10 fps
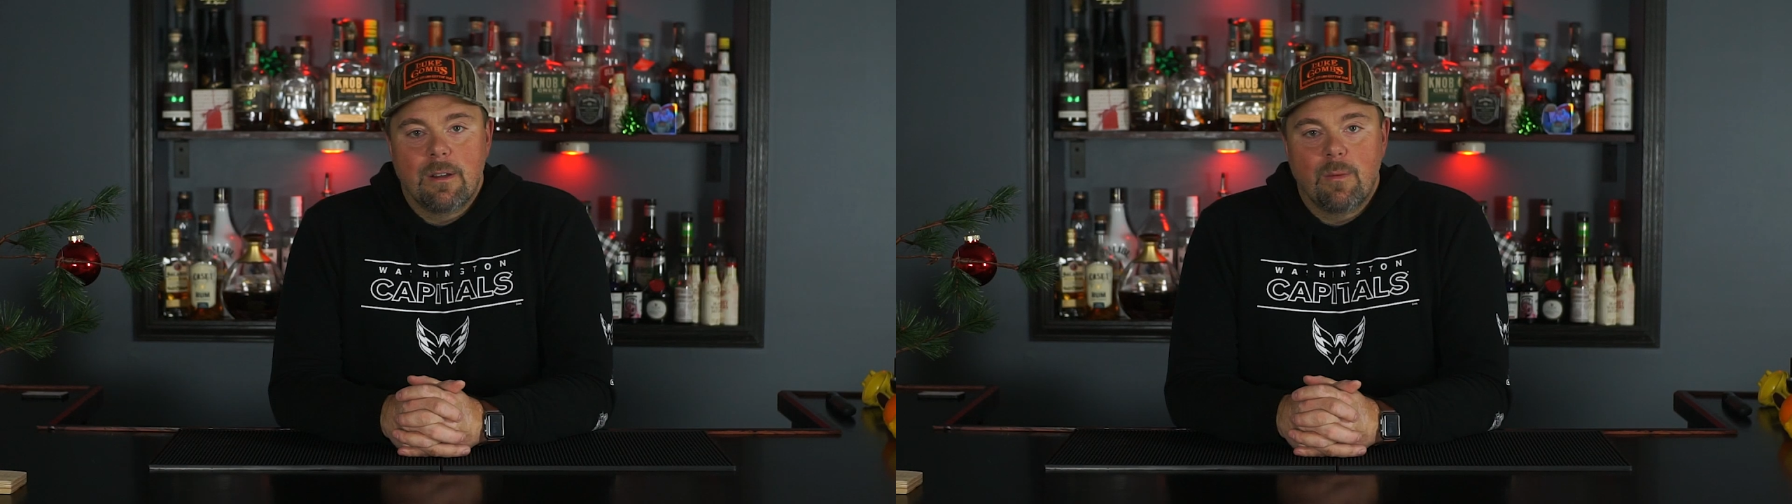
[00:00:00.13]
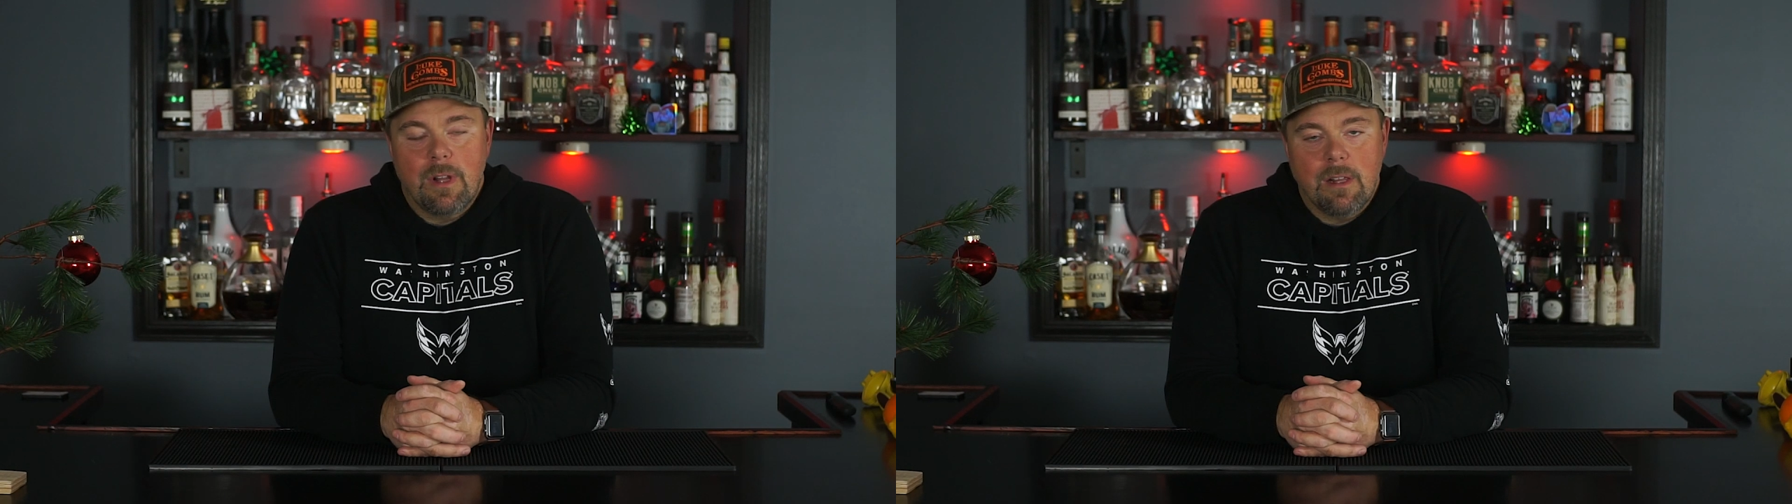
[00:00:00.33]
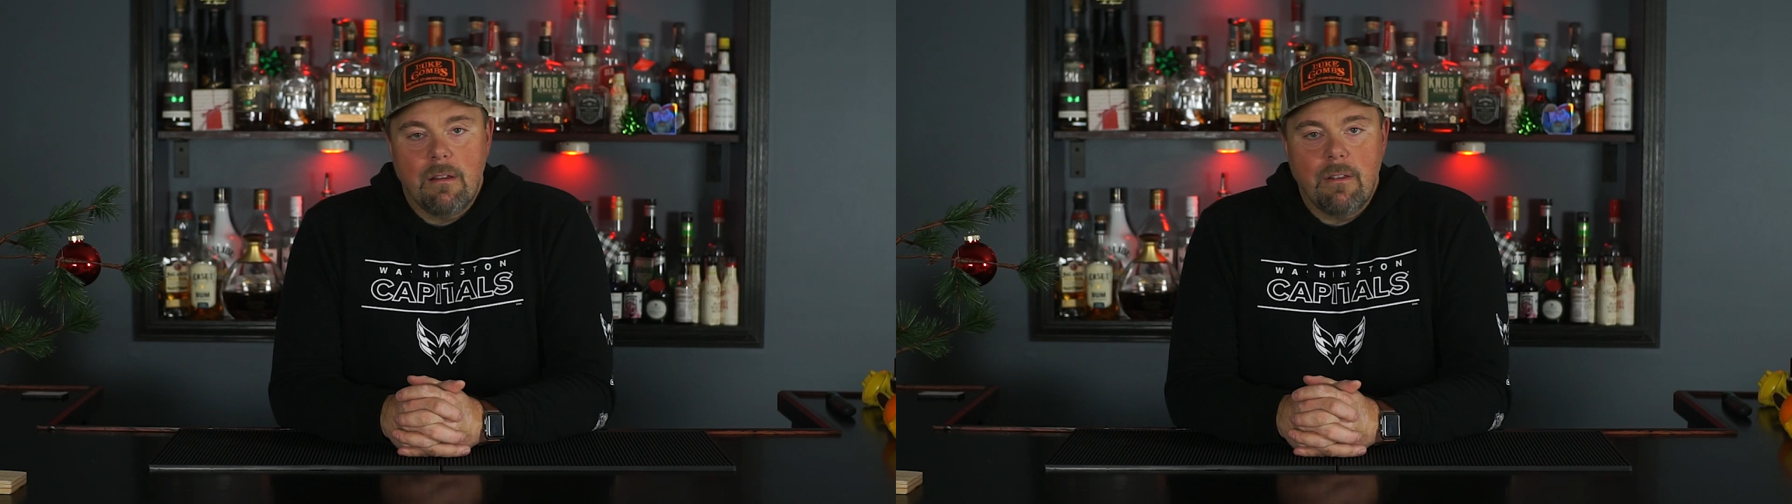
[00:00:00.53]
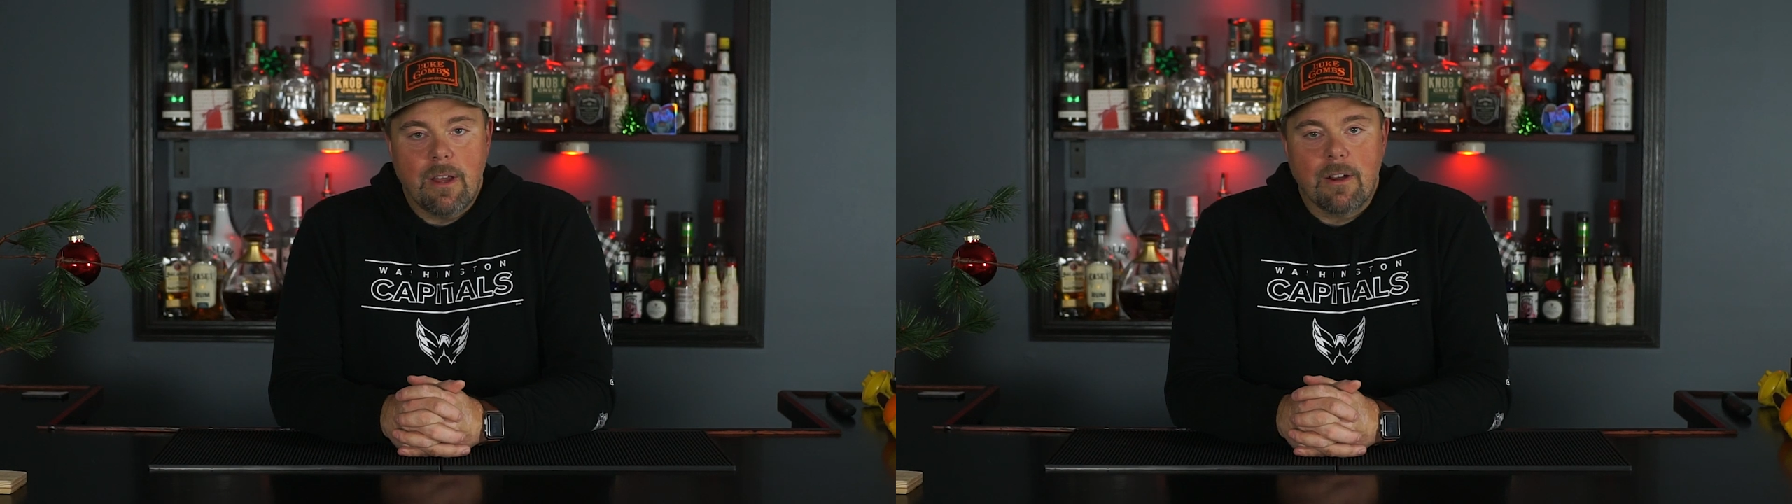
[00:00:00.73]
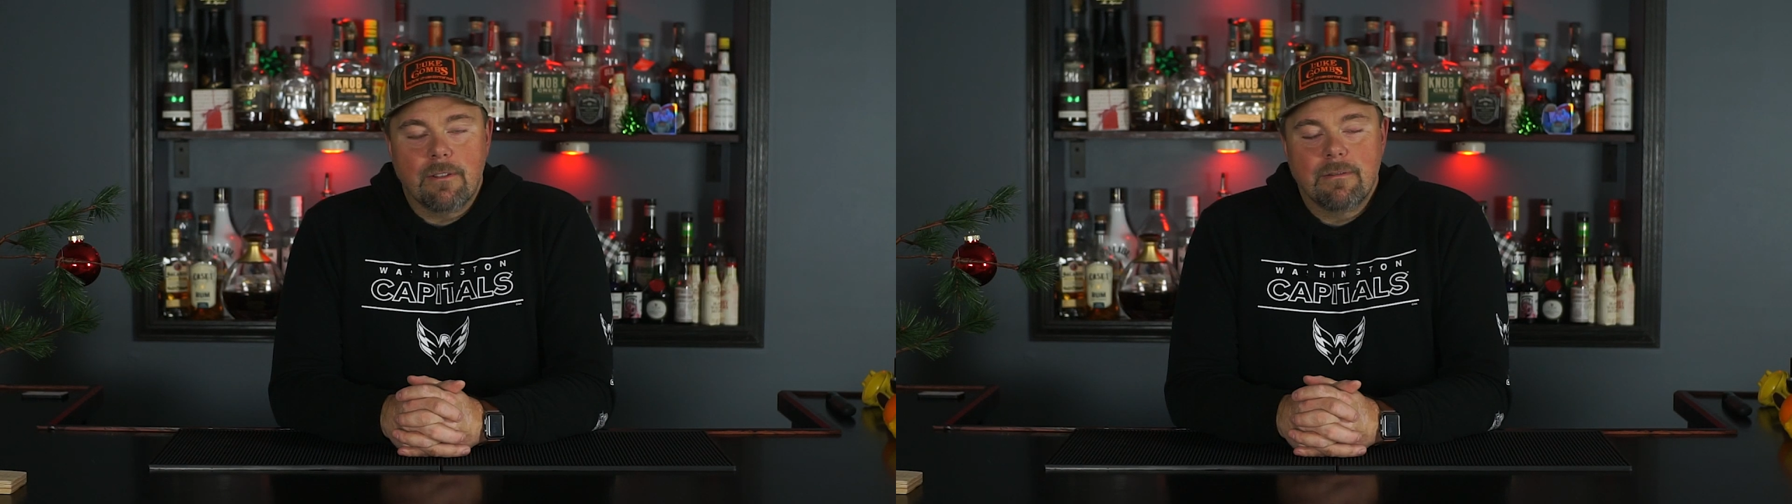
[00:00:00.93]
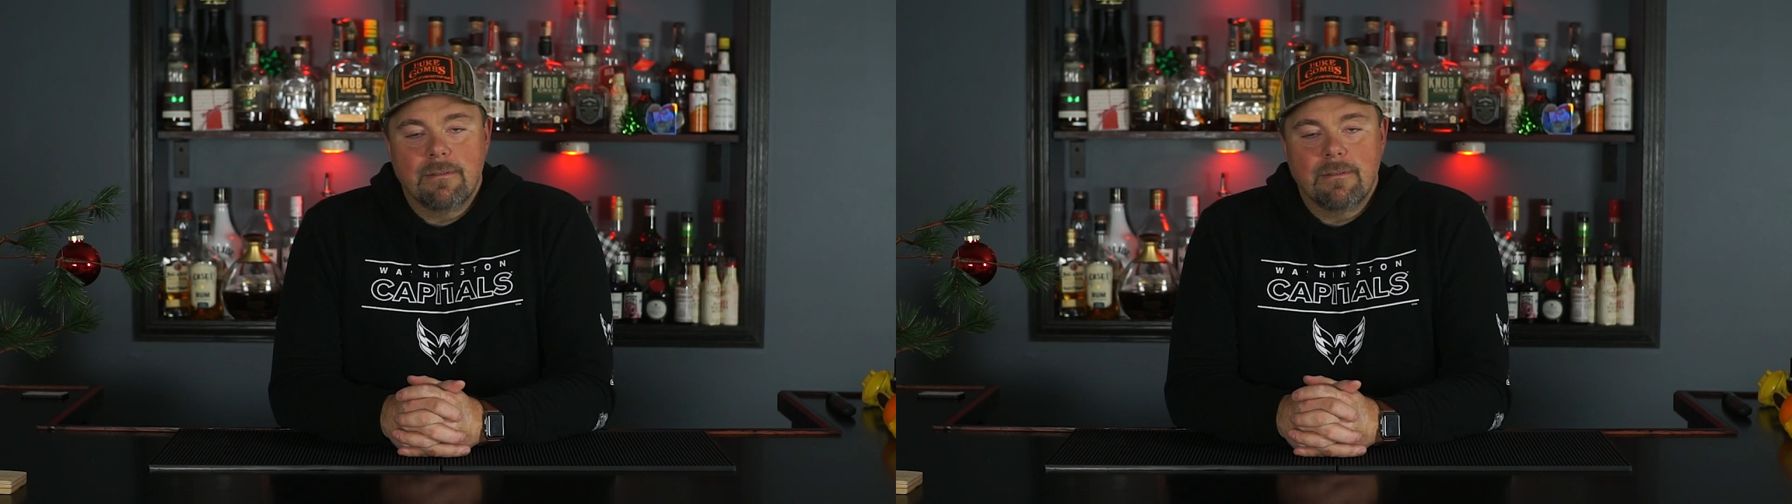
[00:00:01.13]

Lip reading: Well, hello there.